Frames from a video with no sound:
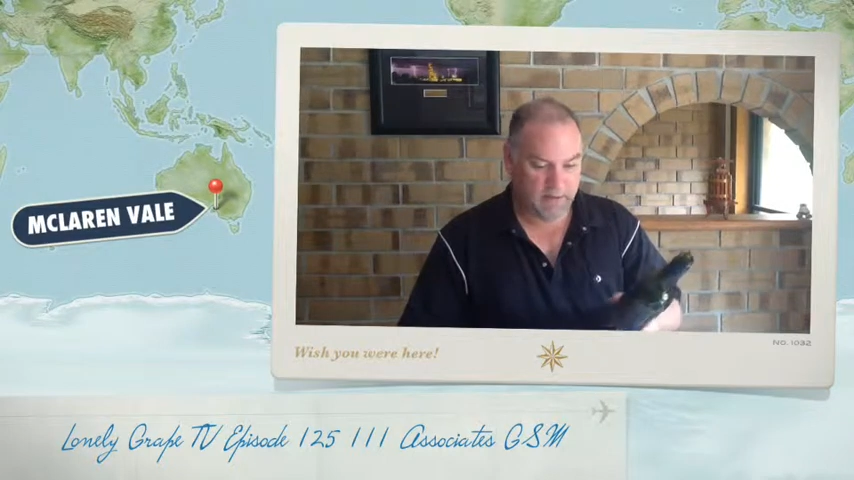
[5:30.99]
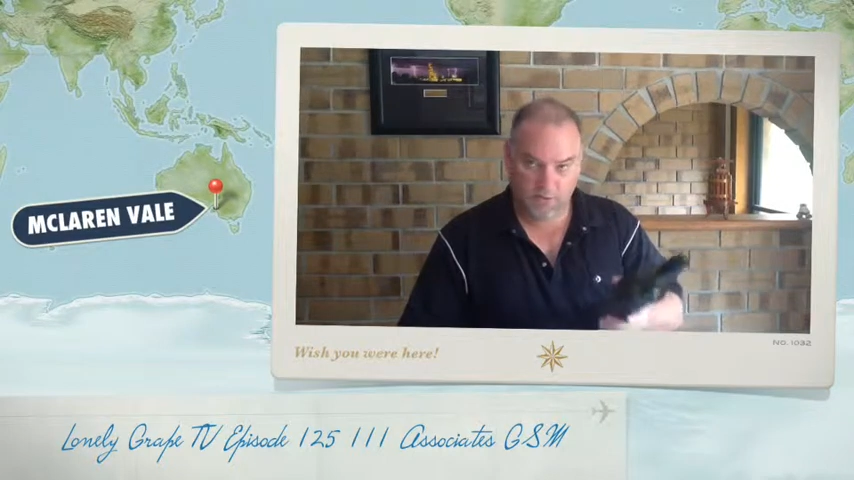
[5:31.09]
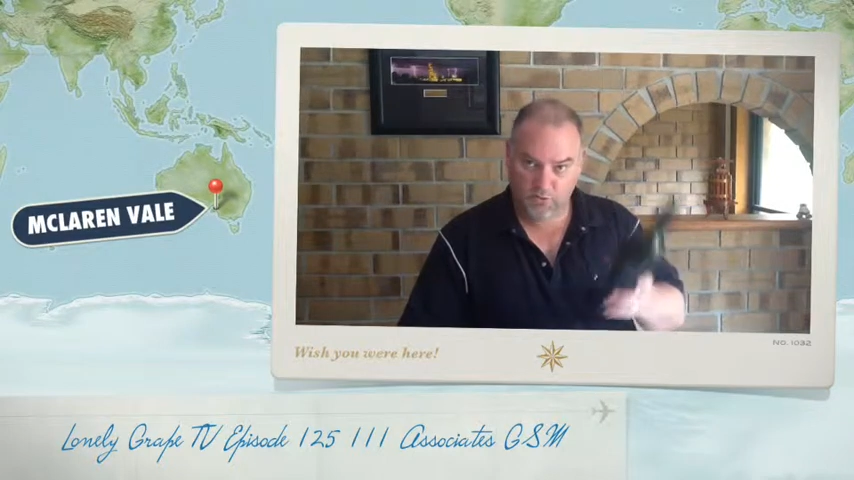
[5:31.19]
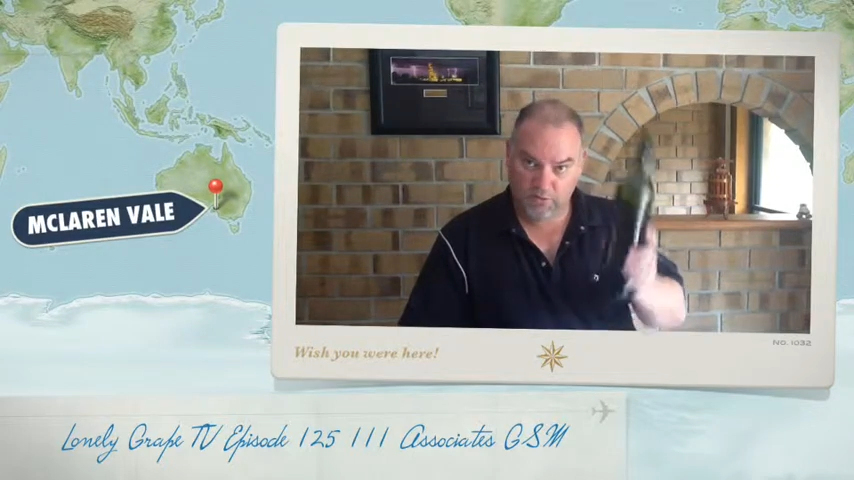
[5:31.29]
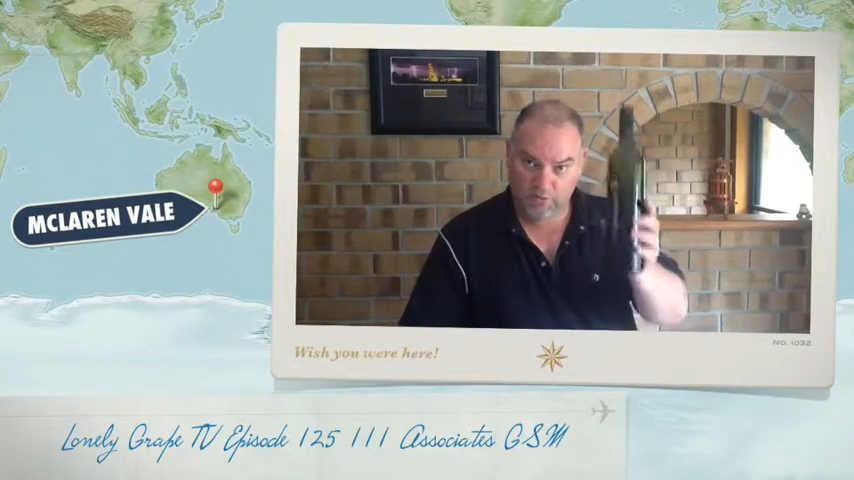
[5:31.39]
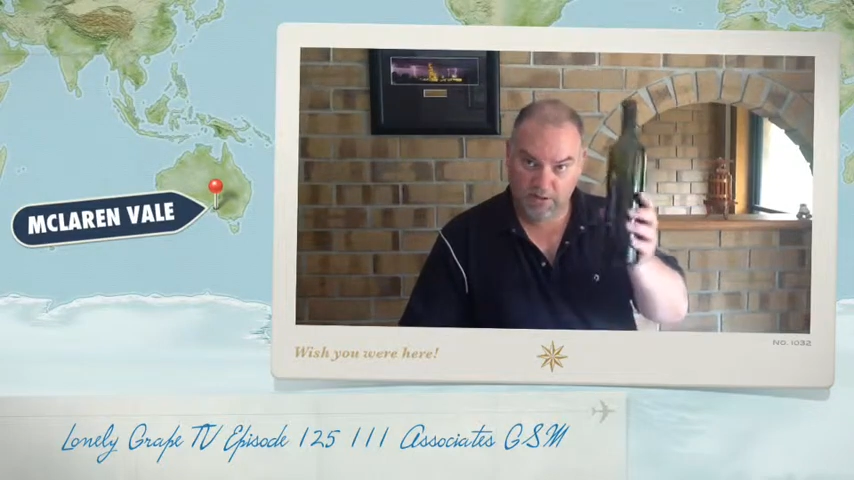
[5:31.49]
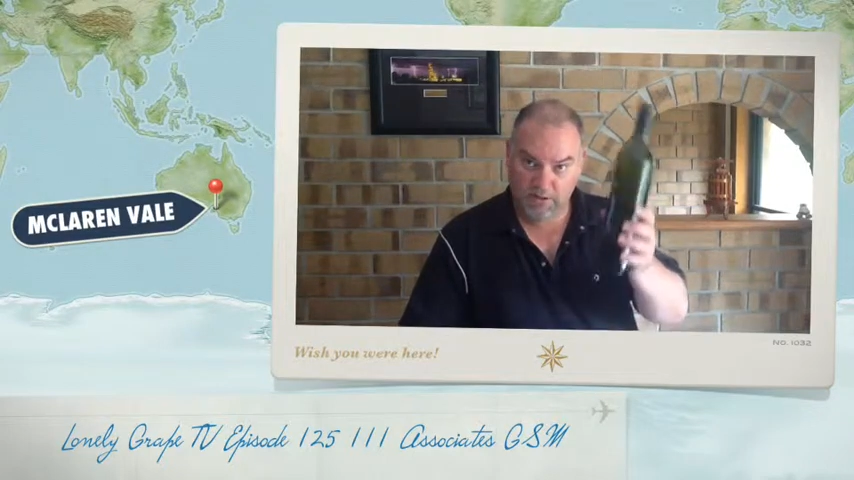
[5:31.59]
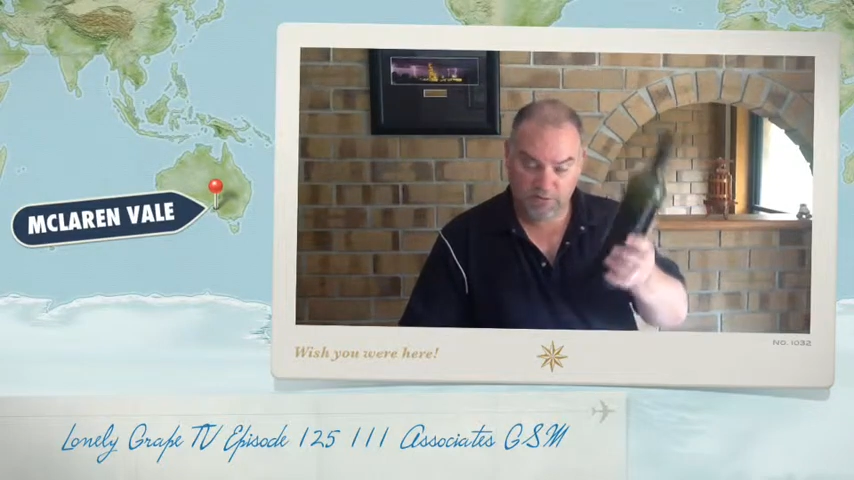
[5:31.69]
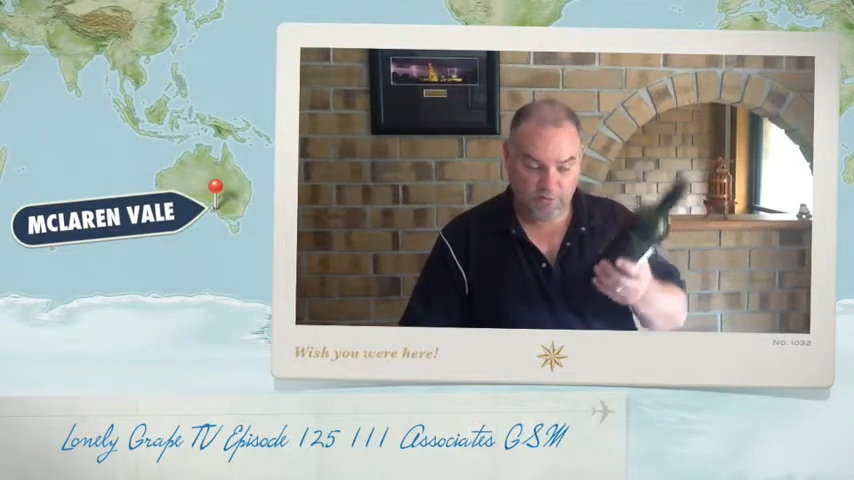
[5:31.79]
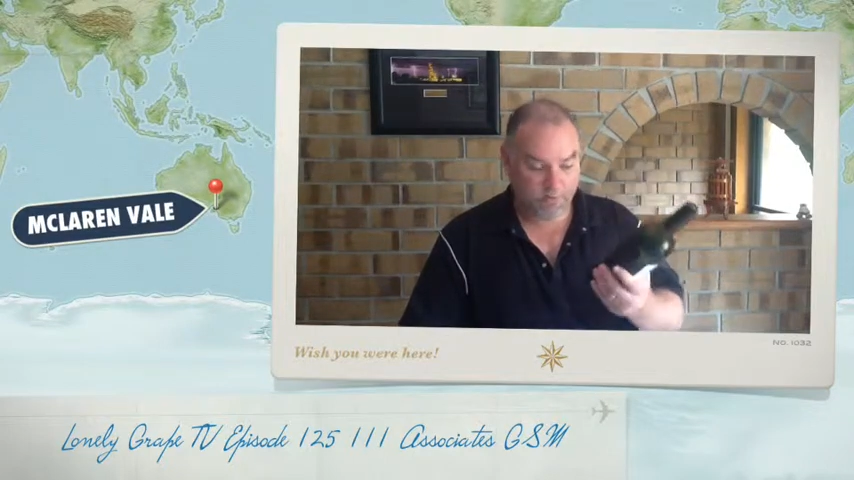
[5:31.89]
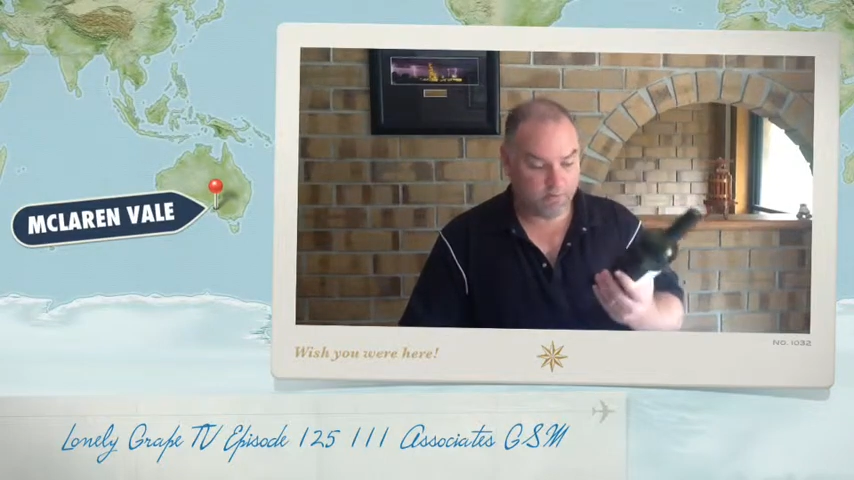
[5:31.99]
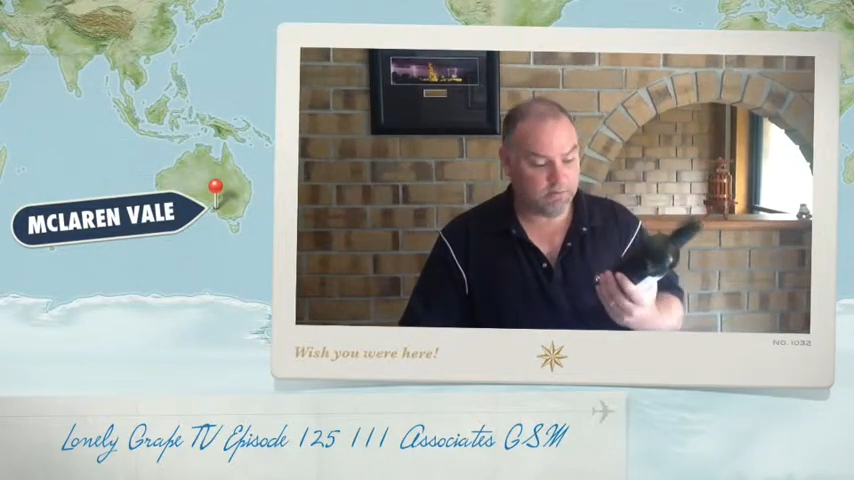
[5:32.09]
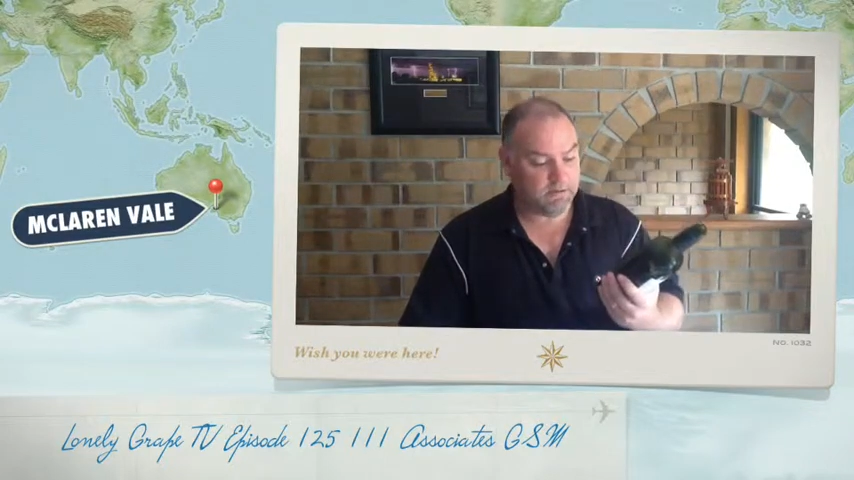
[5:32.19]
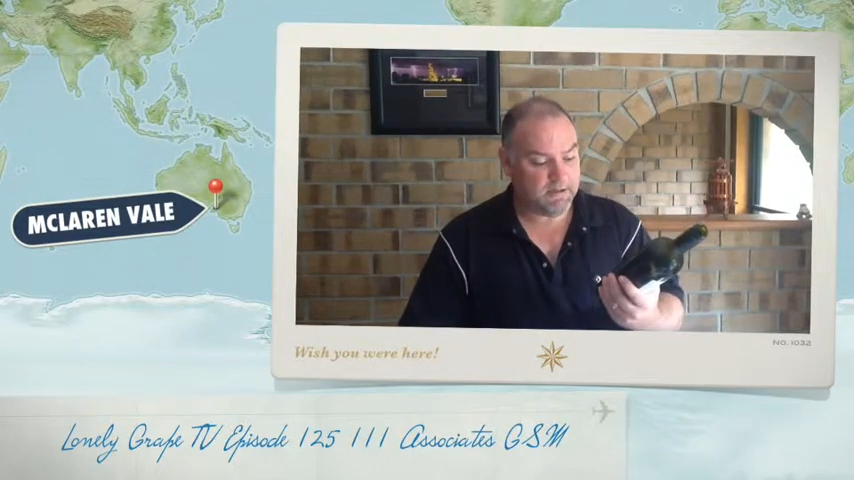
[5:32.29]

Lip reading: enjoyed bringing it to you,